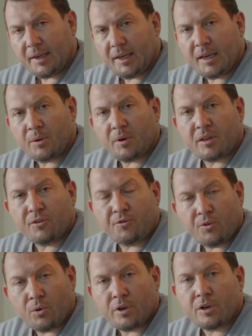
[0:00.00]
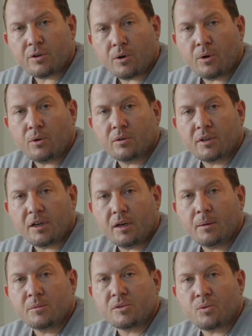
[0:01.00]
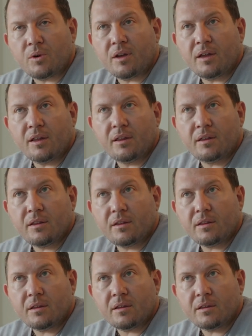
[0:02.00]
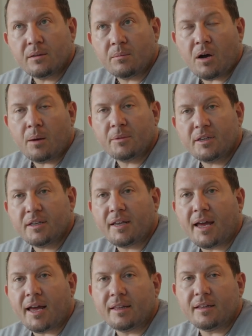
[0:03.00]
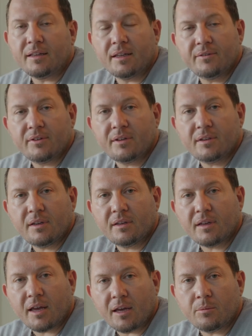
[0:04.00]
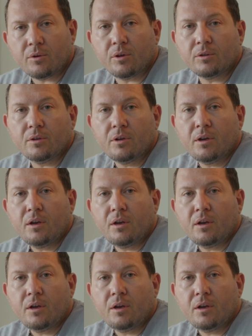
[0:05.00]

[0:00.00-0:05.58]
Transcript: Anyway, the four-year-old comes with the mom and the dad. They live in Hebron.